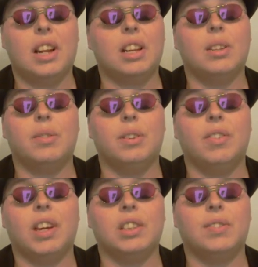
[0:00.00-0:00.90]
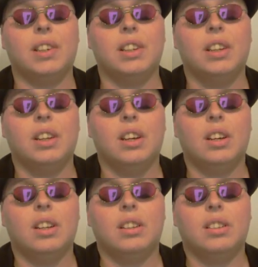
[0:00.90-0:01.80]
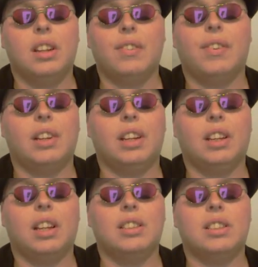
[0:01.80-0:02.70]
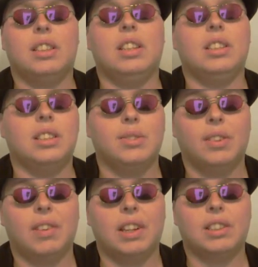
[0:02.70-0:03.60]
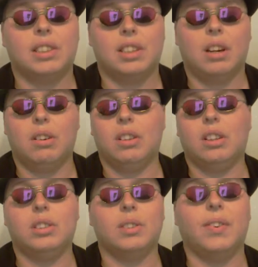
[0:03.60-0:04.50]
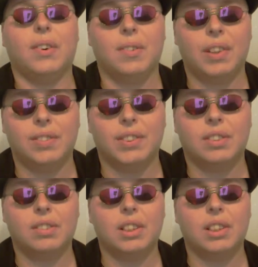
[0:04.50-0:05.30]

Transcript: Not at the food banks, but to everybody that sees these food banks. They say, oh, well, those are poor people.